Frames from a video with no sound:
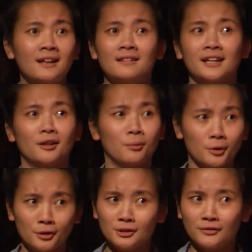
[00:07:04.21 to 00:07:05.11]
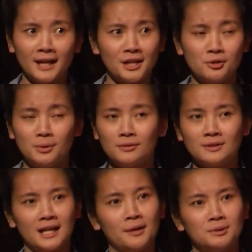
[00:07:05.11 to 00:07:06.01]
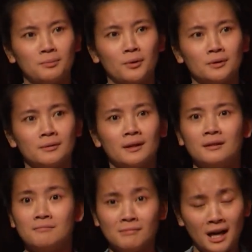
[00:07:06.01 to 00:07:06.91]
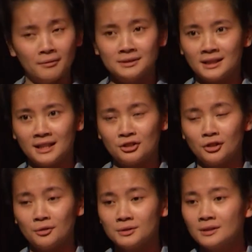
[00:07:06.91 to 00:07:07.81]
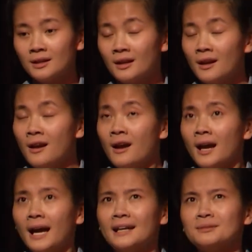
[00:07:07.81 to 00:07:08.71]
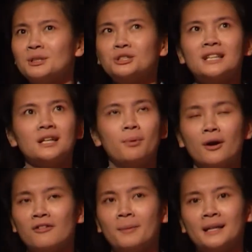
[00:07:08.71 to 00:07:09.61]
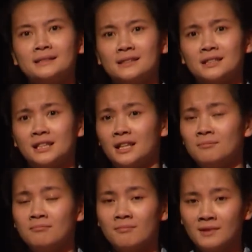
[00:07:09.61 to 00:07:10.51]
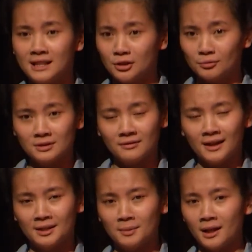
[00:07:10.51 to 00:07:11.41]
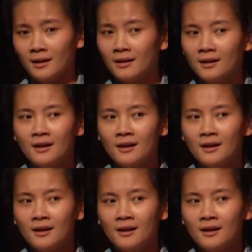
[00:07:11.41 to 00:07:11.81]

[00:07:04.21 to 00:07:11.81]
They are words for attributes that I was born with, not ones that I chose. And as much as they are part of my identity, they don't define me.